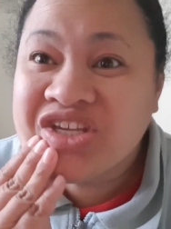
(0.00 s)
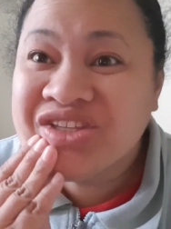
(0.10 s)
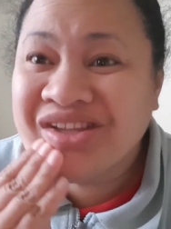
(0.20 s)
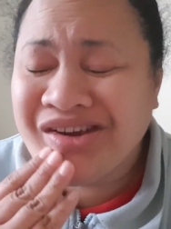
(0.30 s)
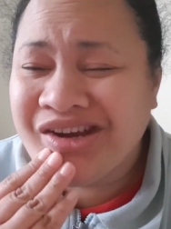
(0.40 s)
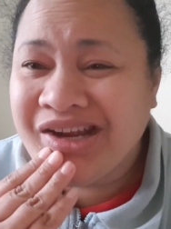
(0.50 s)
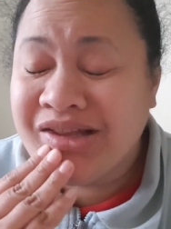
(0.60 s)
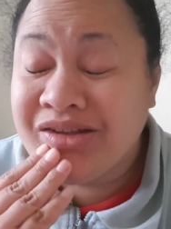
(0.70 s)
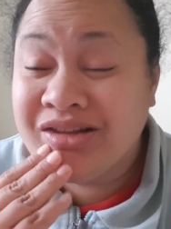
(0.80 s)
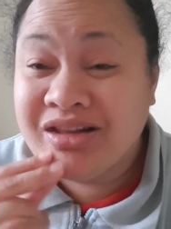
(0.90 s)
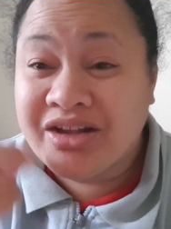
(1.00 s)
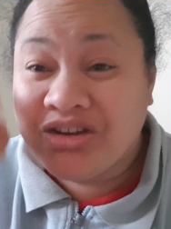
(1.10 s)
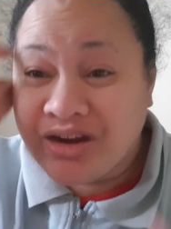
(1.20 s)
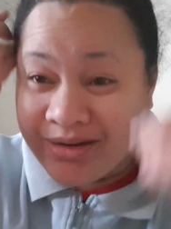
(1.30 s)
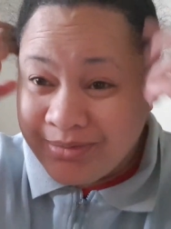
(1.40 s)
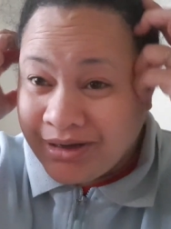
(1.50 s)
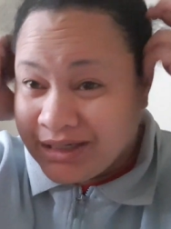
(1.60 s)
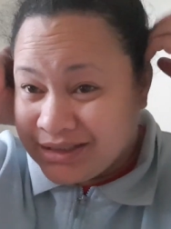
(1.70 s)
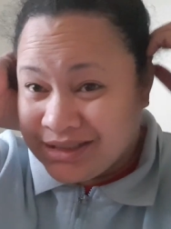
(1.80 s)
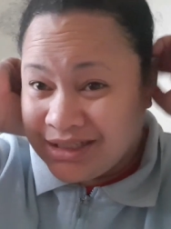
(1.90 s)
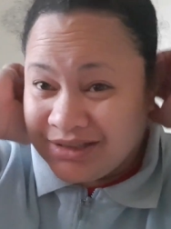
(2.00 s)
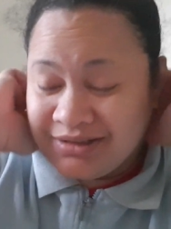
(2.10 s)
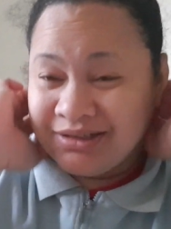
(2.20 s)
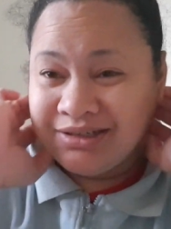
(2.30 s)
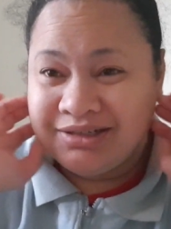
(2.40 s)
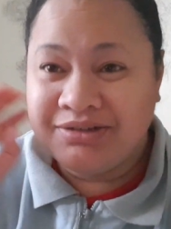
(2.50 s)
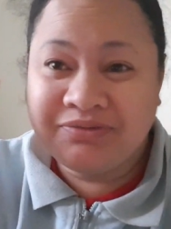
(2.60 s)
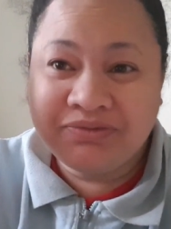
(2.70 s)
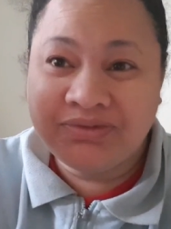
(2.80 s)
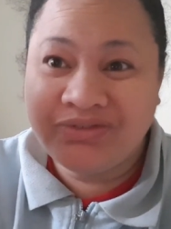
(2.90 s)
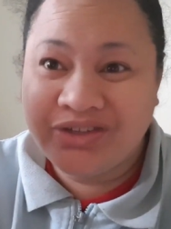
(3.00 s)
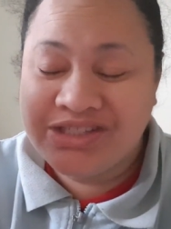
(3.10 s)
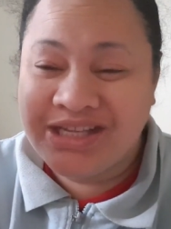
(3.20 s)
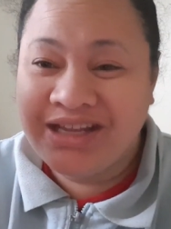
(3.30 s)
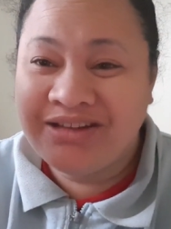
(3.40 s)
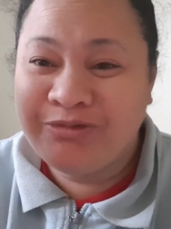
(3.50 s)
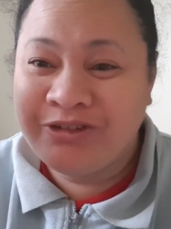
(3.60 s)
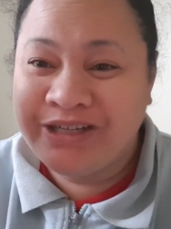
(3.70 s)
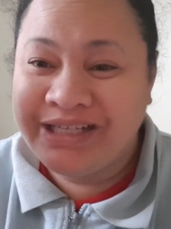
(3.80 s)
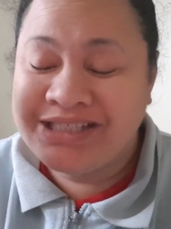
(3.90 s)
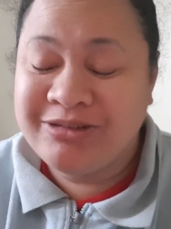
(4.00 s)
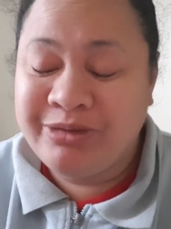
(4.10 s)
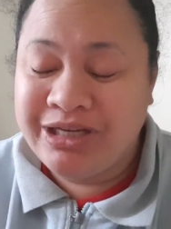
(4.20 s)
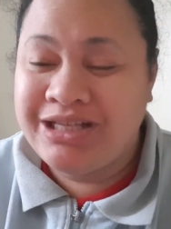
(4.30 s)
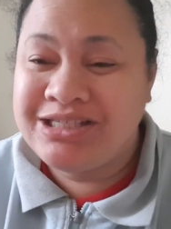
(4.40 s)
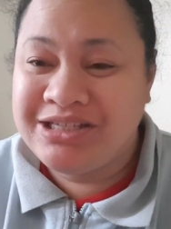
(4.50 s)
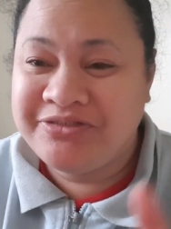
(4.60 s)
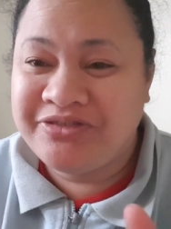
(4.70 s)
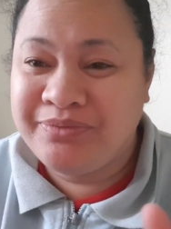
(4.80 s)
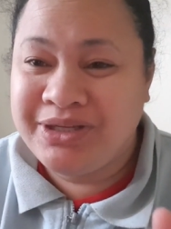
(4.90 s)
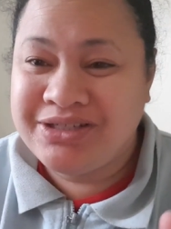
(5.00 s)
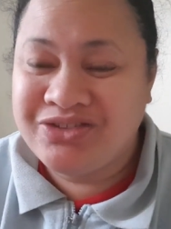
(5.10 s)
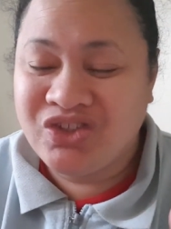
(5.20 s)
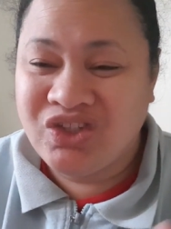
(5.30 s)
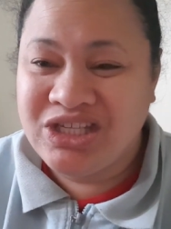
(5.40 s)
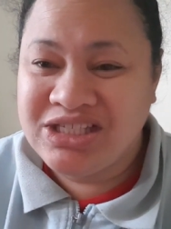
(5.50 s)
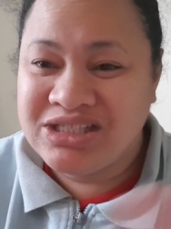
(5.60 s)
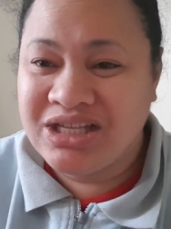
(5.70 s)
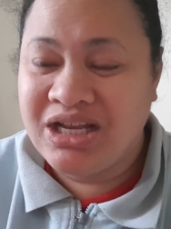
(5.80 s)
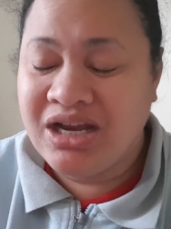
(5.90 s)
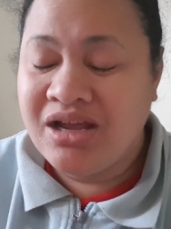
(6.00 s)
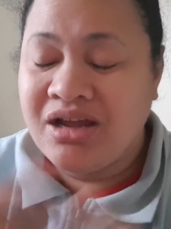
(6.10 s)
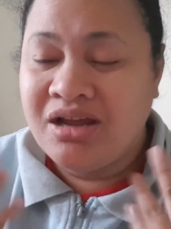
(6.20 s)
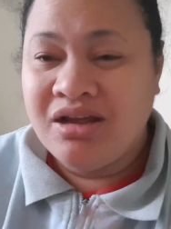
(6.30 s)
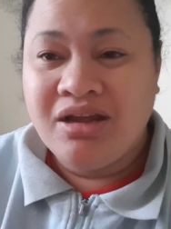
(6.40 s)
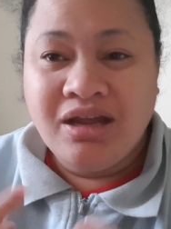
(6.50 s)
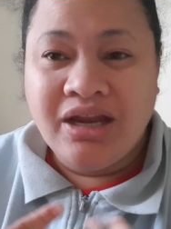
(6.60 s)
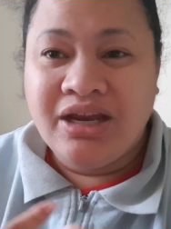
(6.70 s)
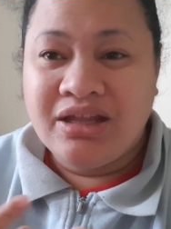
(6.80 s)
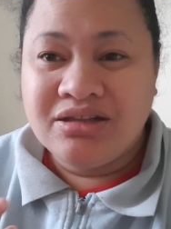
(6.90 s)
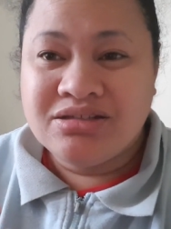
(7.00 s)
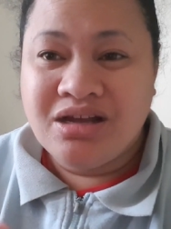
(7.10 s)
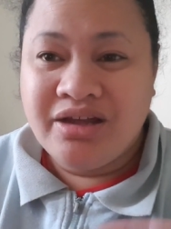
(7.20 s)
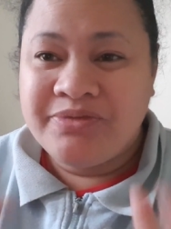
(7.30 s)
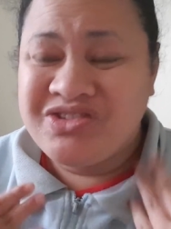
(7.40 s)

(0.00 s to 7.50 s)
Sorry, I look like crap. Yes, first thing in the morning is a bit easier for me to do these than any other time.